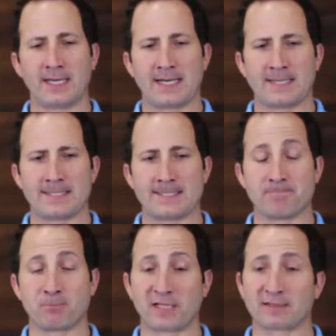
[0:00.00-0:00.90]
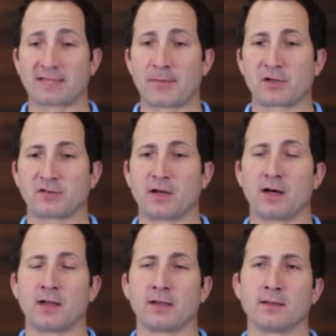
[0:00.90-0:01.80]
But as time goes
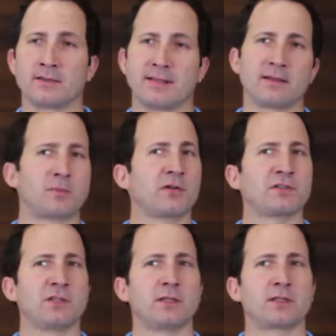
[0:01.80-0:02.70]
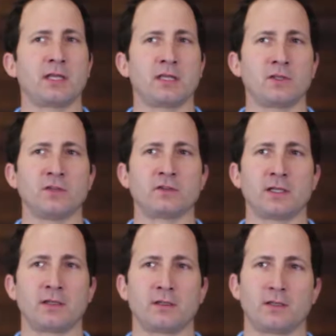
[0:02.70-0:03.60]
on, then the person can use
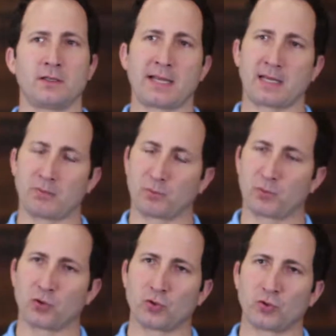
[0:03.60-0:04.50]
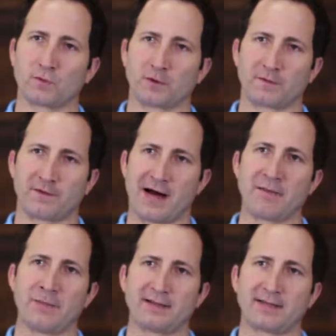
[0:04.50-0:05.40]
it, they can pull for
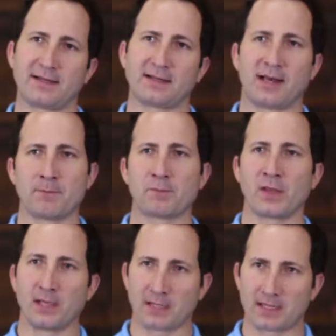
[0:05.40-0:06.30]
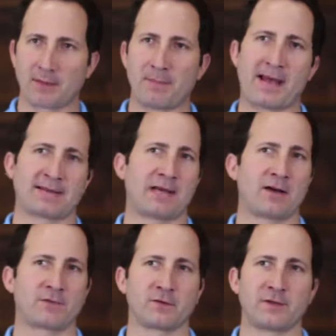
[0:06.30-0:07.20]
5 minutes at a time, come back
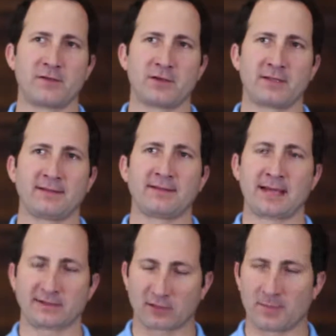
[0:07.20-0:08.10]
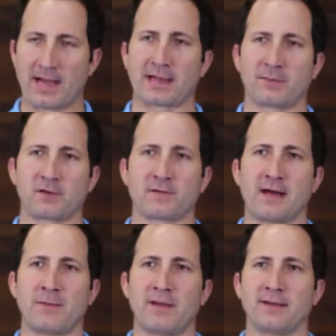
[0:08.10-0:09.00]
down for 5 or 10 seconds, go back up for
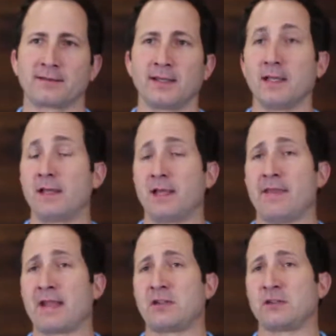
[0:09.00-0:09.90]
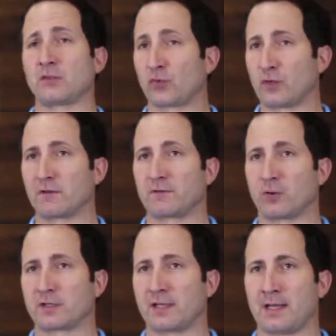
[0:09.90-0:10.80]
5 minutes, and they can do this 3 or
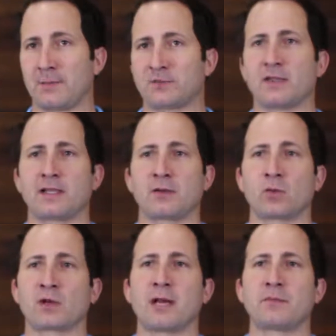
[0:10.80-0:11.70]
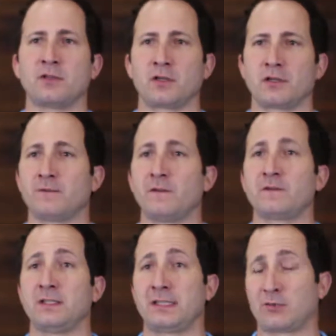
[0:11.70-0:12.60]
4 times so they can work up to a good
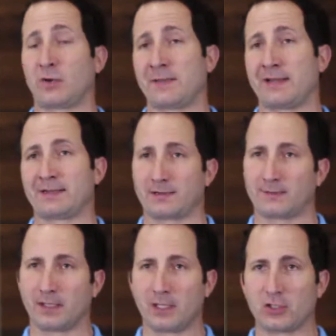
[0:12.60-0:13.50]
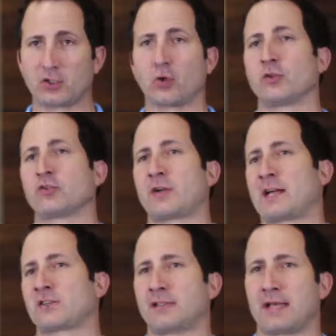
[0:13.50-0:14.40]
15 to 20 minutes of total
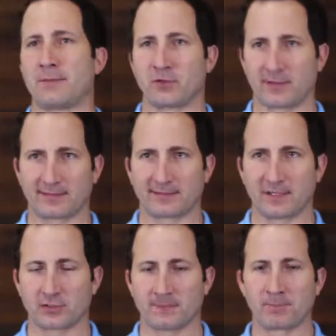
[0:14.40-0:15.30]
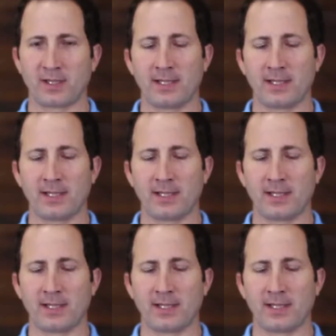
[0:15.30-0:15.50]
traction time during that session.